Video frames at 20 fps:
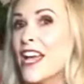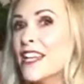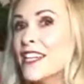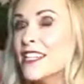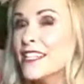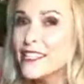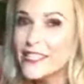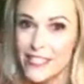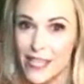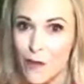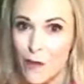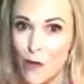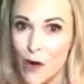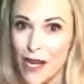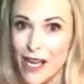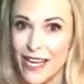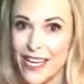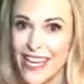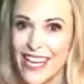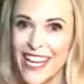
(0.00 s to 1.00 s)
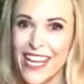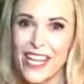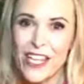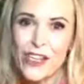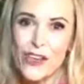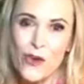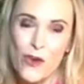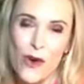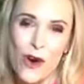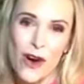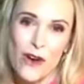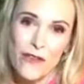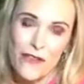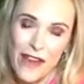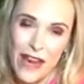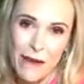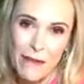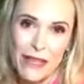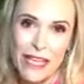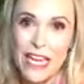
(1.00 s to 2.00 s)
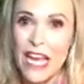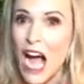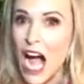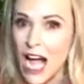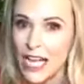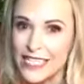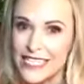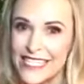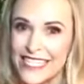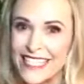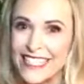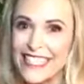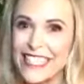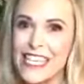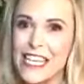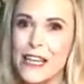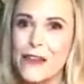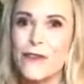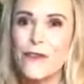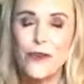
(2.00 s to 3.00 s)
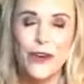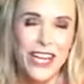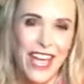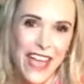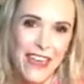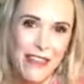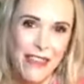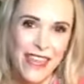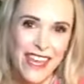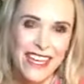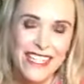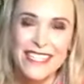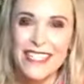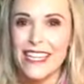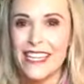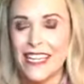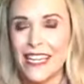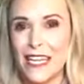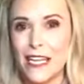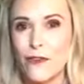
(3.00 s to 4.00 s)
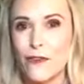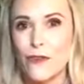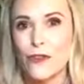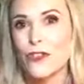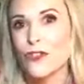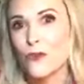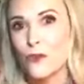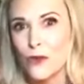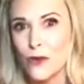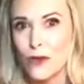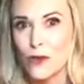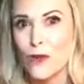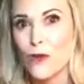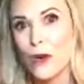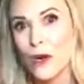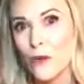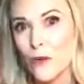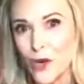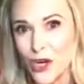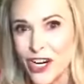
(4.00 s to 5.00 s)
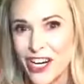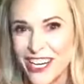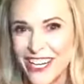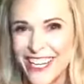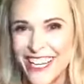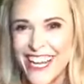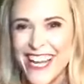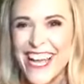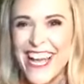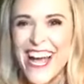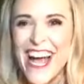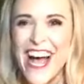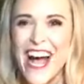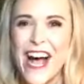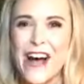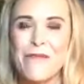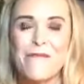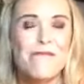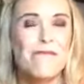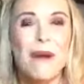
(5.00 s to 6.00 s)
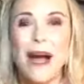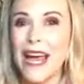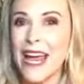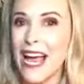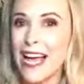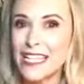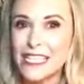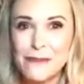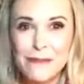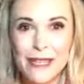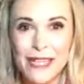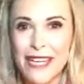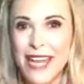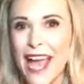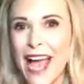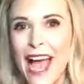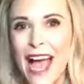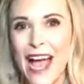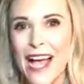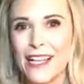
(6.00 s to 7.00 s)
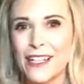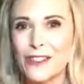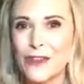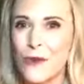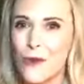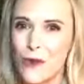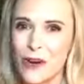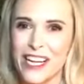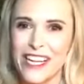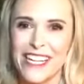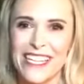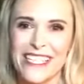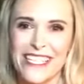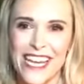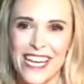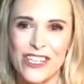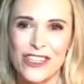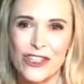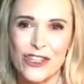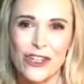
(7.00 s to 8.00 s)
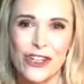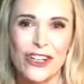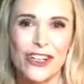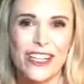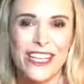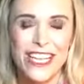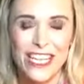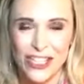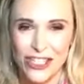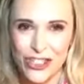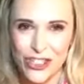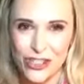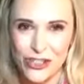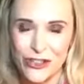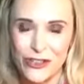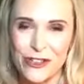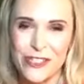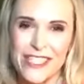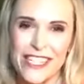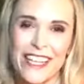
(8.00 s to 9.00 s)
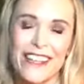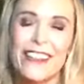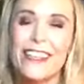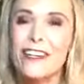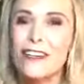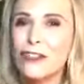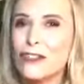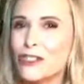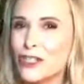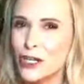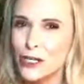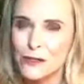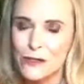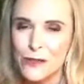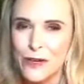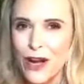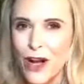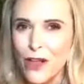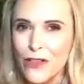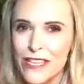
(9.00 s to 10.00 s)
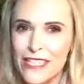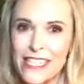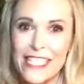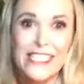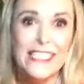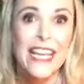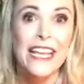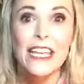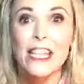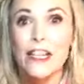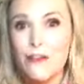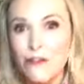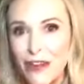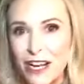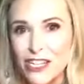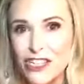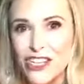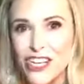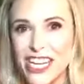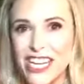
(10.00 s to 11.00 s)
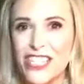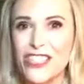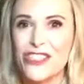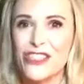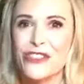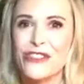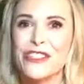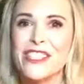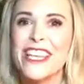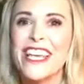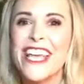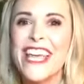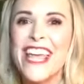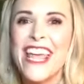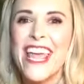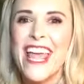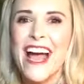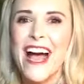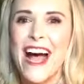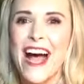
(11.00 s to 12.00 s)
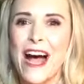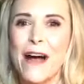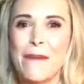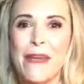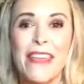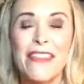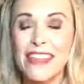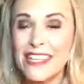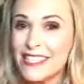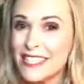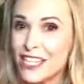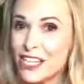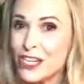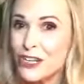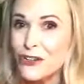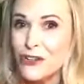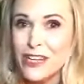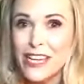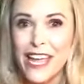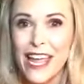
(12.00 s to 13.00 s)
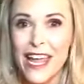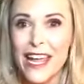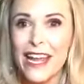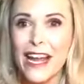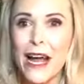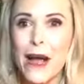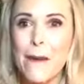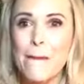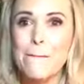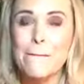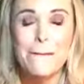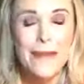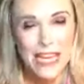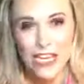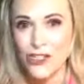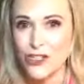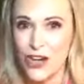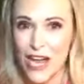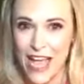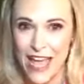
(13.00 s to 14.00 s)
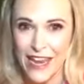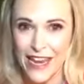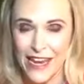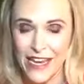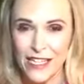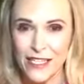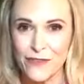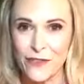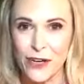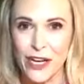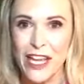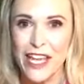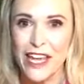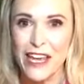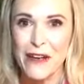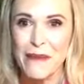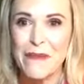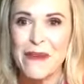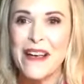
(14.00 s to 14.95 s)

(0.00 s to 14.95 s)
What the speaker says: Does someone in your family constantly forget things they need for school or work? My husband has organizational issues. In clinical terms, we call these executive functioning issues. And this can create major headaches for him.